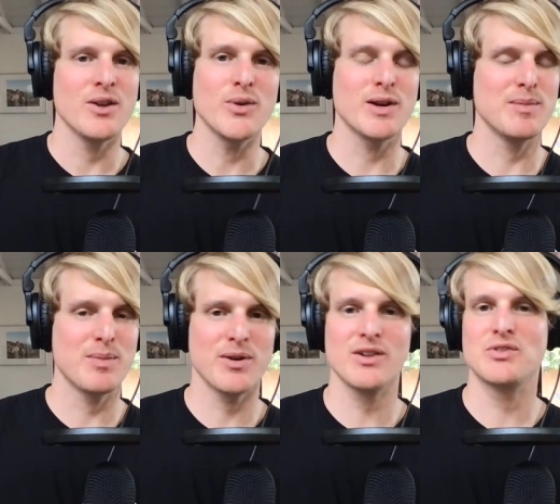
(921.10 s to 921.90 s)
you can be
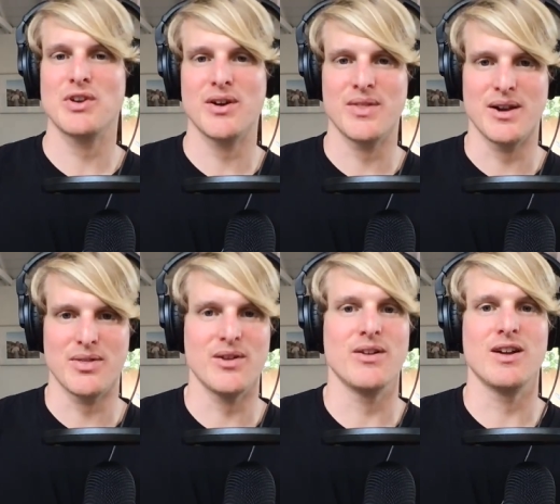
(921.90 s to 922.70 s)
pretty sure that
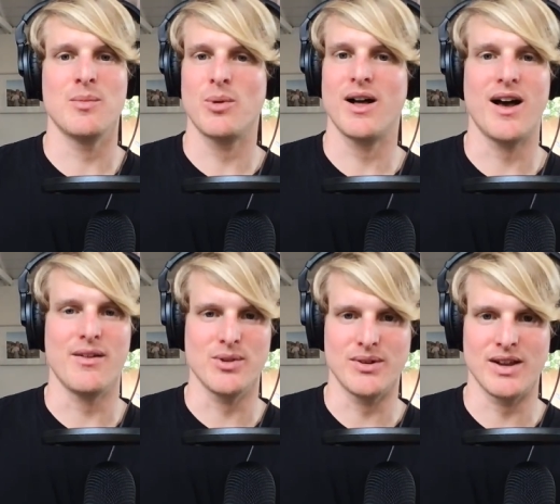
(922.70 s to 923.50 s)
Ethereum will
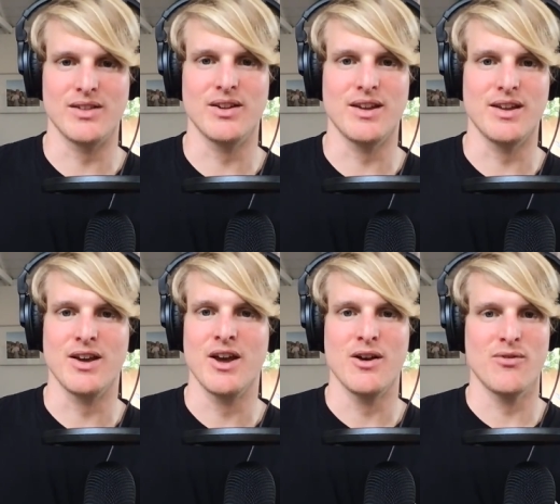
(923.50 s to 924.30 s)
have utility
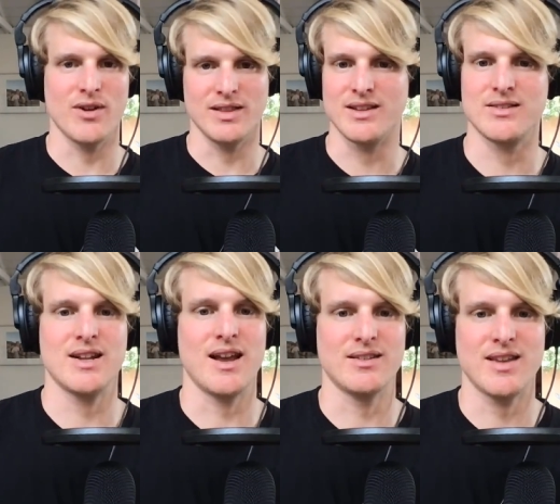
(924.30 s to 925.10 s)
for at least the
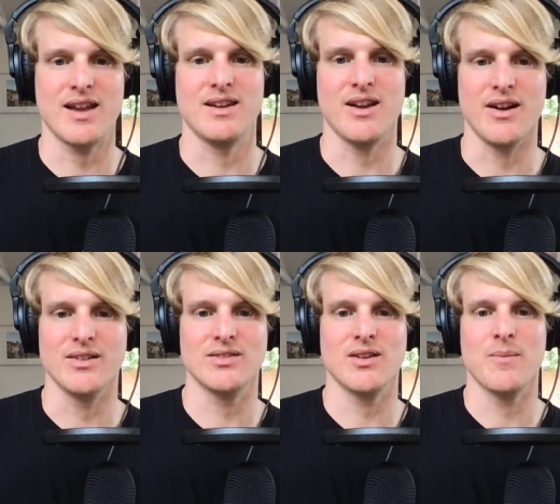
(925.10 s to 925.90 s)
next 10
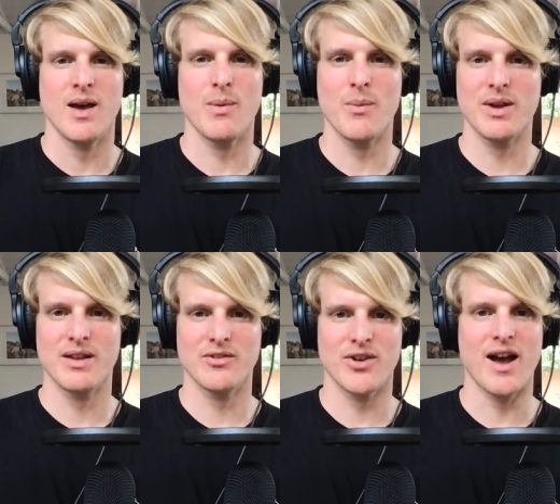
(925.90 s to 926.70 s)
years. And when we
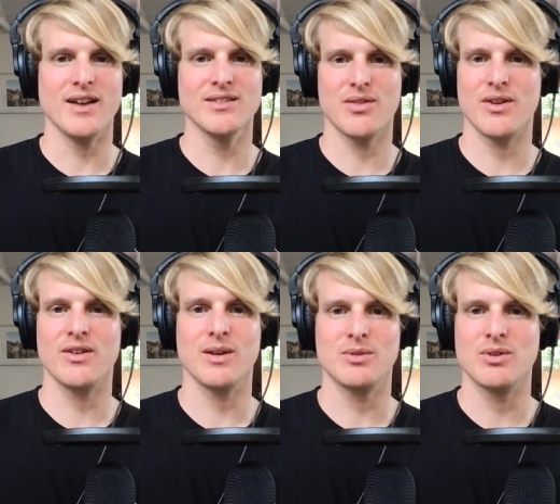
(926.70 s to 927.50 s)
contrast
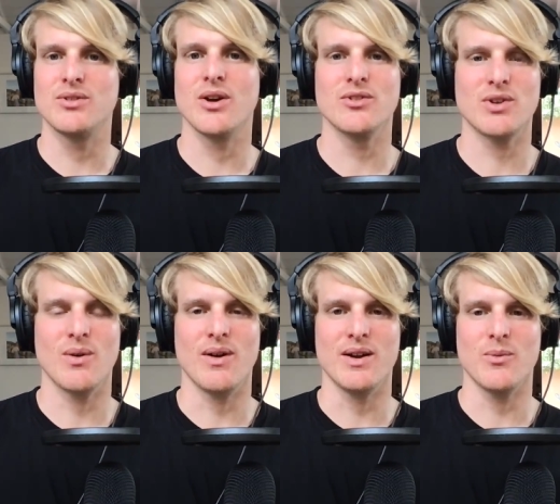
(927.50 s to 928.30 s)
Ethereum to
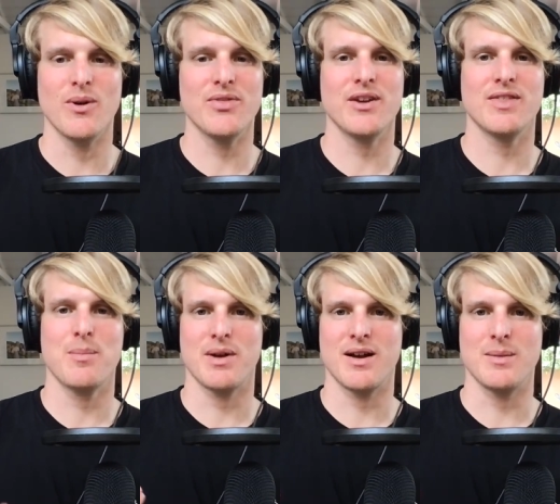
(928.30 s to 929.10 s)
Dogecoin, one thing that
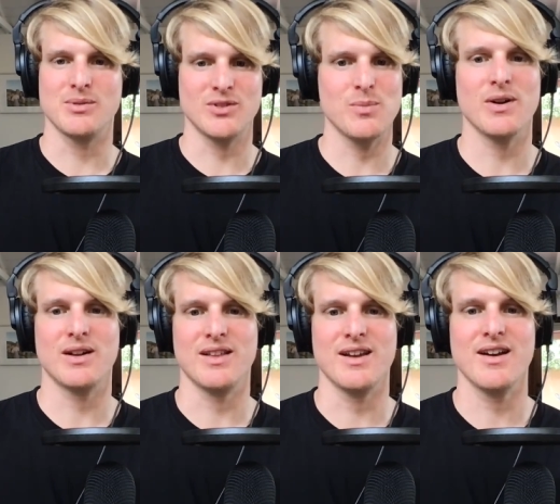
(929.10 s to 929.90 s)
becomes super
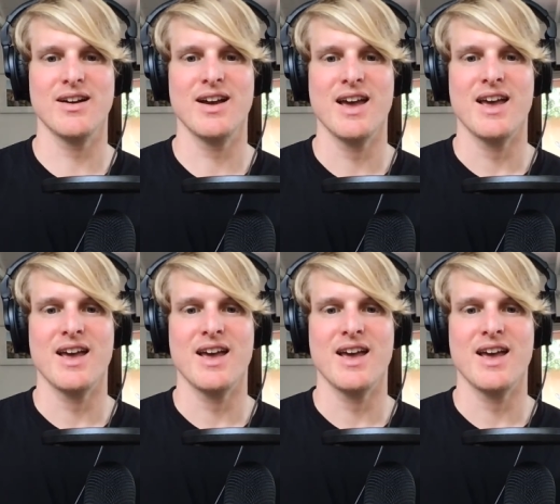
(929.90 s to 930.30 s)
clear